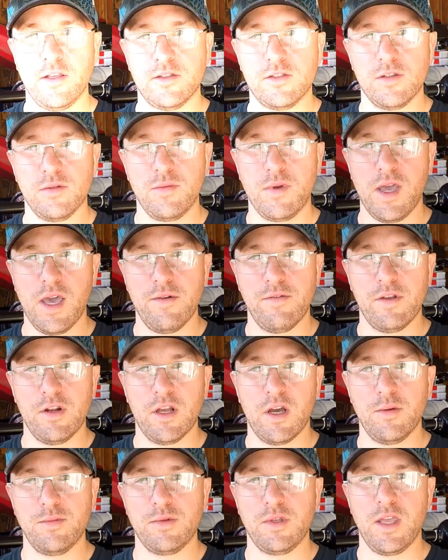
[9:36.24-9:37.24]
so we have an
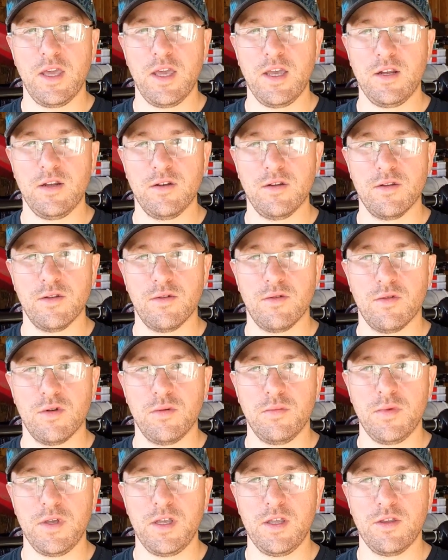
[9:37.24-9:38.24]
update
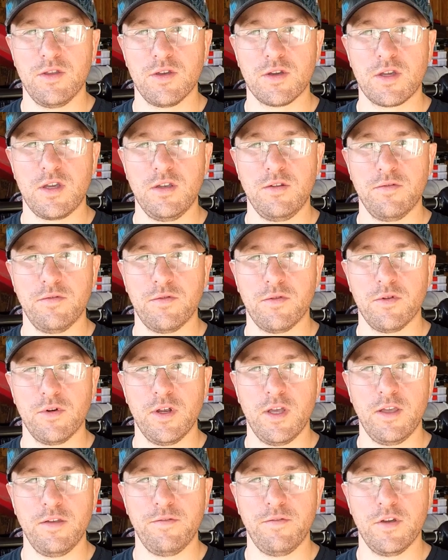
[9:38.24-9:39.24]
on me looking for
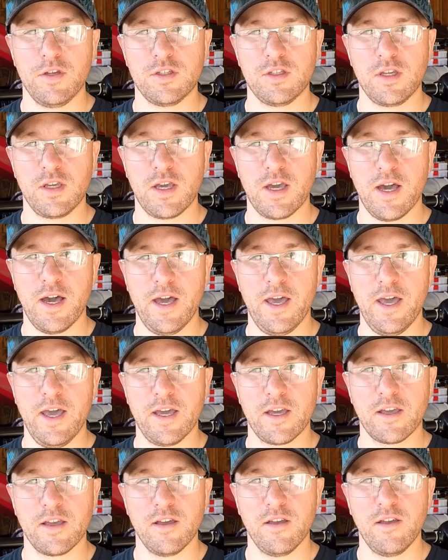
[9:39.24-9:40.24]
a fishing
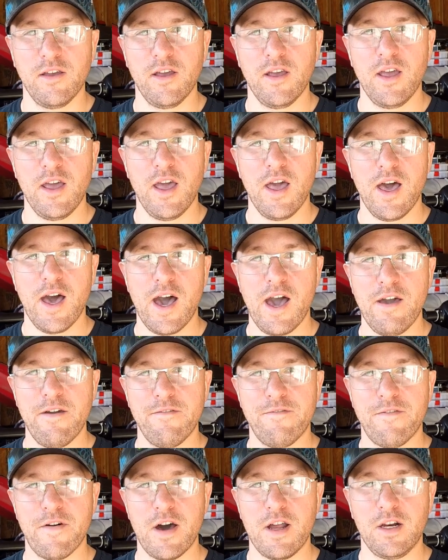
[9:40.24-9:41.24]
kayak. I
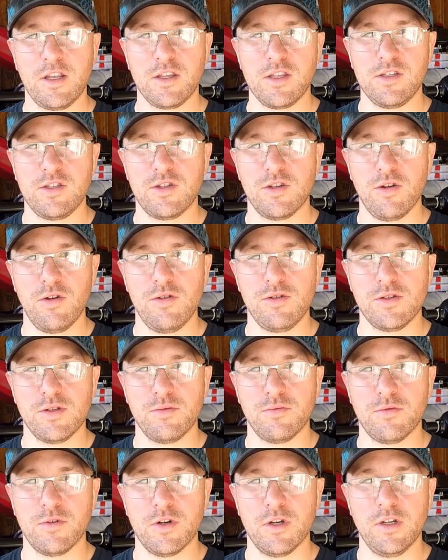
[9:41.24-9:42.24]
have finally
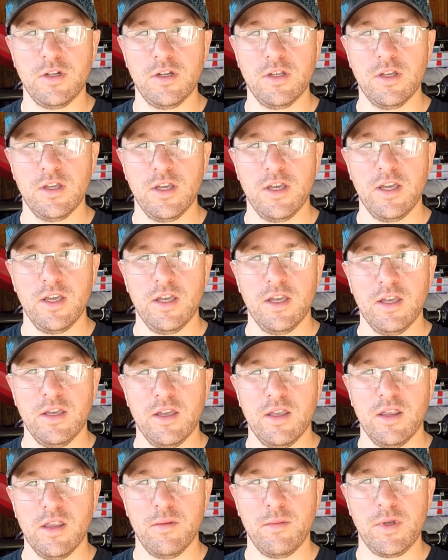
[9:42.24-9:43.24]
chosen one.
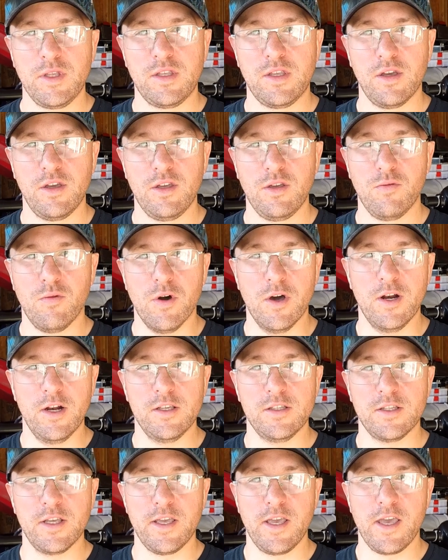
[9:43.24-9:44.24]
Let me tell you what,
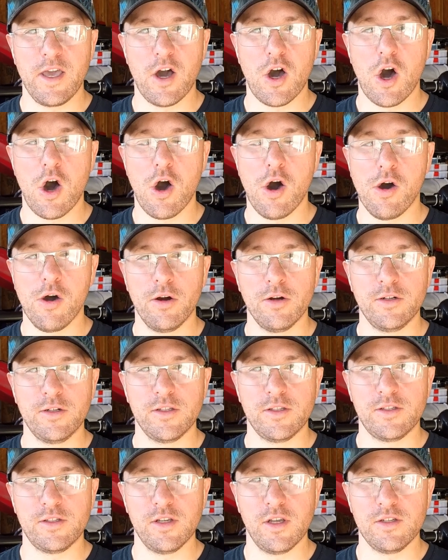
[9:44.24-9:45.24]
it's a hard
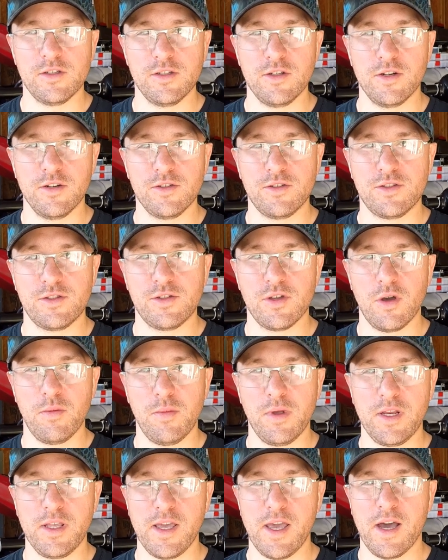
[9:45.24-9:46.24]
decision. There's so
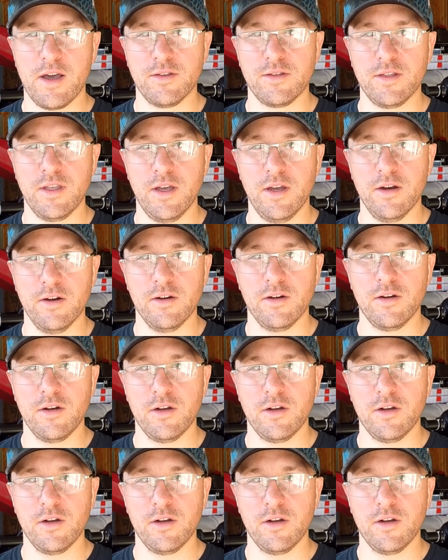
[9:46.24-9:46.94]
many out there.